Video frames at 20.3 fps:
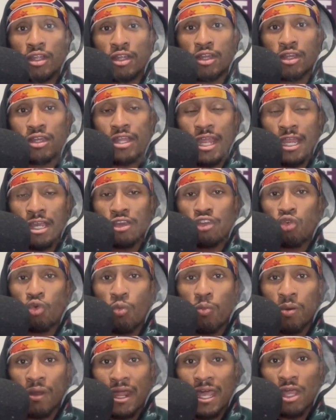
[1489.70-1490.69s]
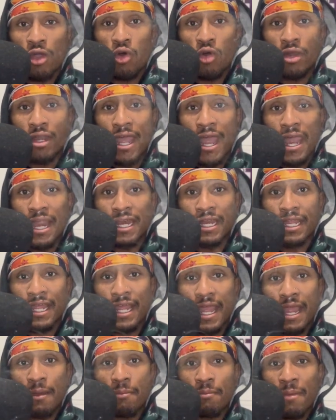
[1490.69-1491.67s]
then to play on that
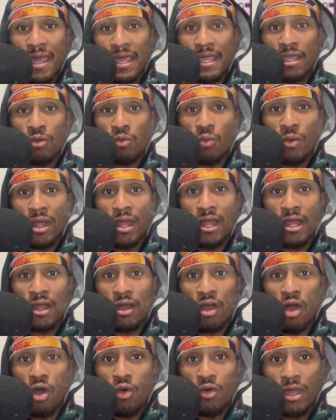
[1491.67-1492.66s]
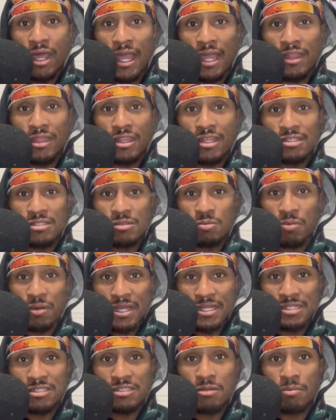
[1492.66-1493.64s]
and make it where, okay, this
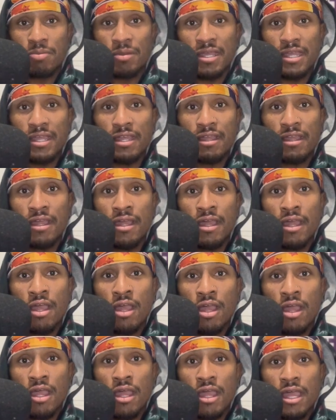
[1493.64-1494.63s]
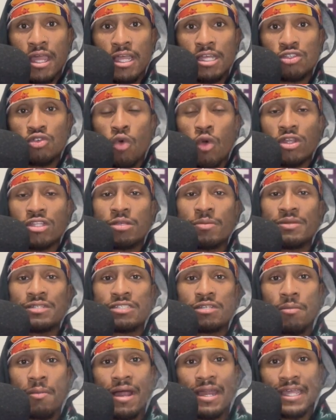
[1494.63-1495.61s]
place to be is going to be
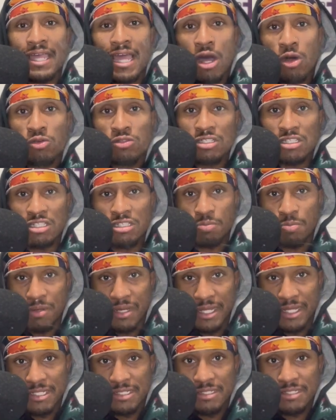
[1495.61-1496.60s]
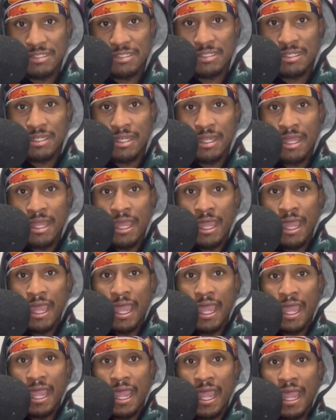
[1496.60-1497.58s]
somebody else's place,
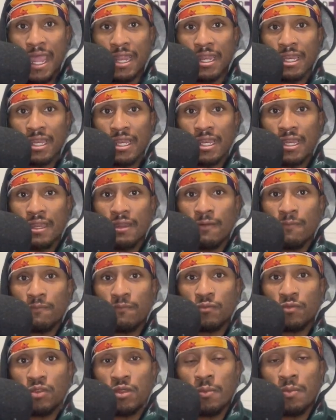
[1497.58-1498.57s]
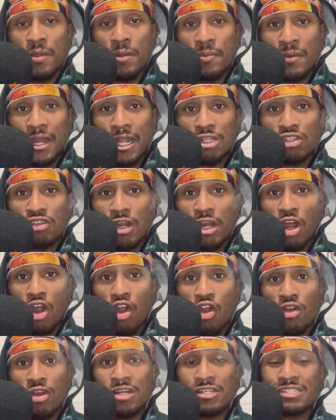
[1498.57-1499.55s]
and the people that are trying to
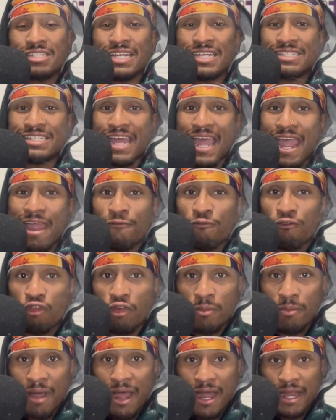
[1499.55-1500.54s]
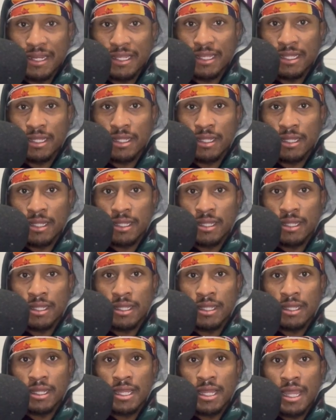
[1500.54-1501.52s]
hurt us is everybody,
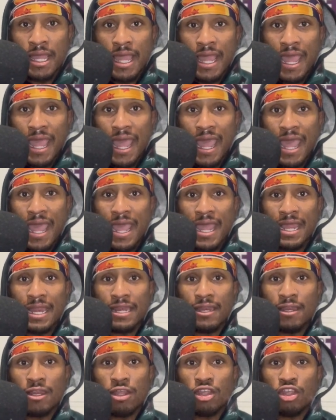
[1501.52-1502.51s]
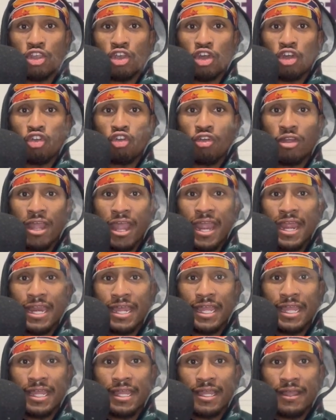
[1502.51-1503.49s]
And you're
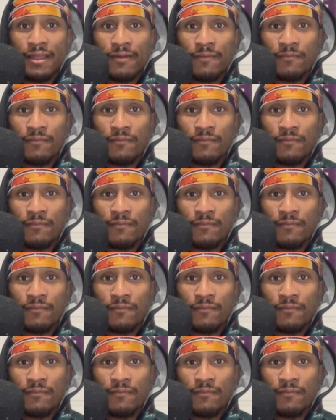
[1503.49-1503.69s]
creating